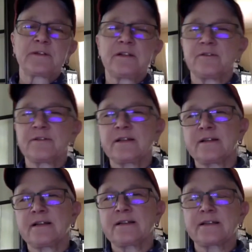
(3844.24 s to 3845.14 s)
You know,
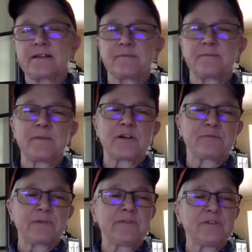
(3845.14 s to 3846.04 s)
not that the
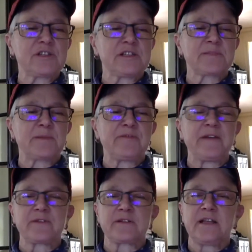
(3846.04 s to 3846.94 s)
American Revolution is my
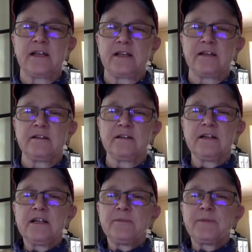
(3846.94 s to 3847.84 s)
favorite thing,
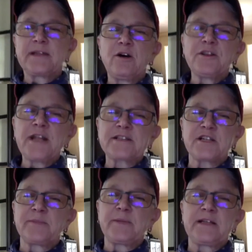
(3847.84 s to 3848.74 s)
but all that's
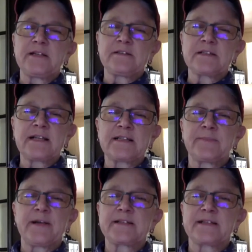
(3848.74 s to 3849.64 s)
going to be just like the
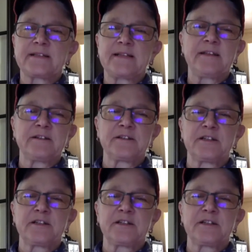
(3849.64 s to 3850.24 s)
bicentennial.